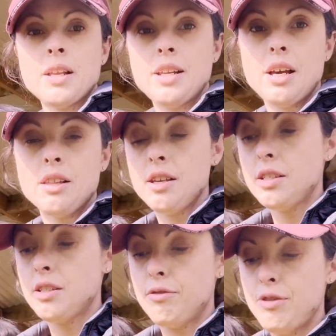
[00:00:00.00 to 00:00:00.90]
Now,
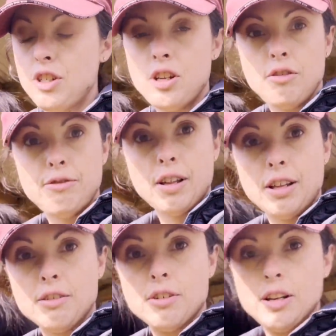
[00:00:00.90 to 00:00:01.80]
this fidgety
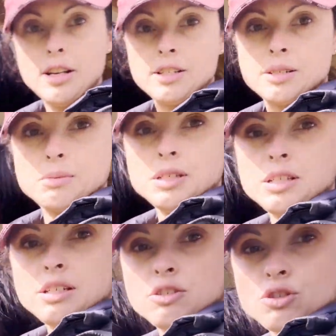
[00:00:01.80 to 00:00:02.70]
fella right next to me is